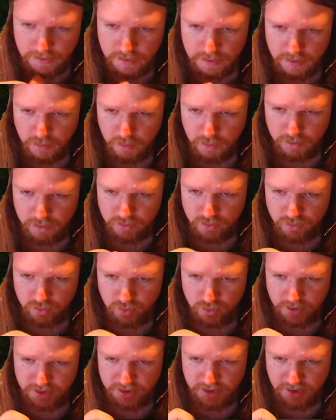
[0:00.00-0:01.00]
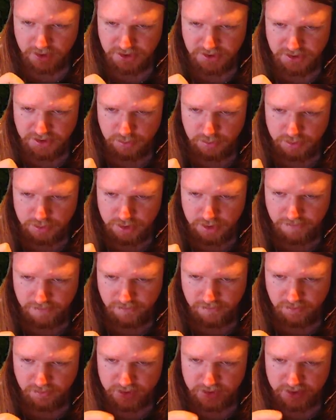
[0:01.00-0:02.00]
Withdraw. Isolates a single target
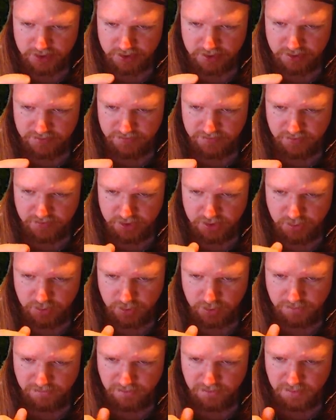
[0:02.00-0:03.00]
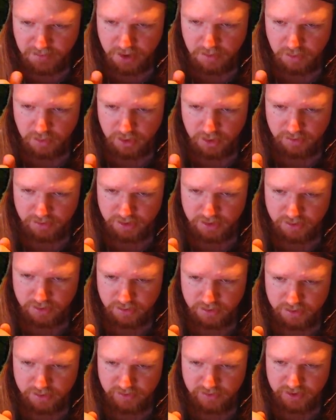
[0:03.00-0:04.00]
from protected sphere, shielding them from harm while they're
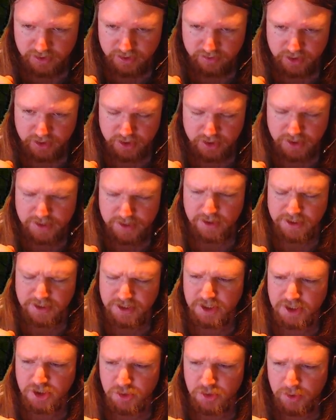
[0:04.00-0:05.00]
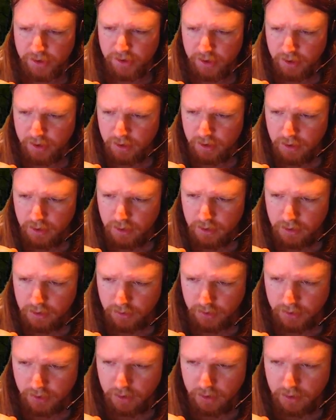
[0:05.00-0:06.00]
regenerating. So that's like sanctuary.
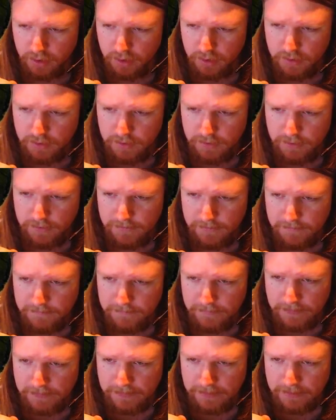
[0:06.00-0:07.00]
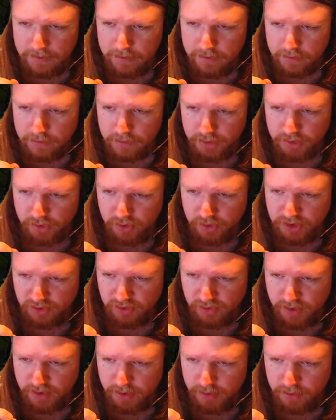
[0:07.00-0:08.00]
Okay. Consecrated
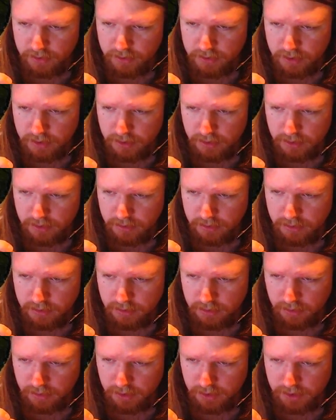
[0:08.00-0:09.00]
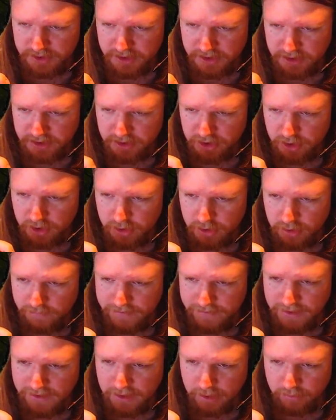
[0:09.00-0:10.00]
ground. Long-lasting circle of
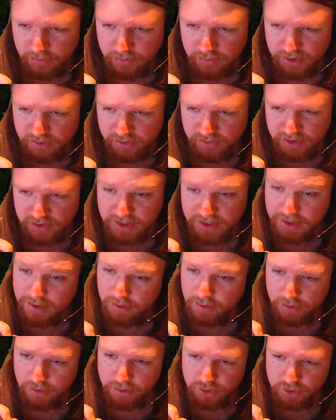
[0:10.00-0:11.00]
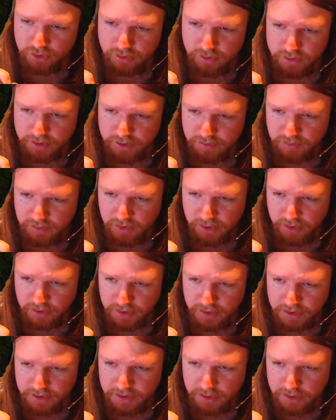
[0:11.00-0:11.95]
healing, regenerating ally endurance. That's pretty nice.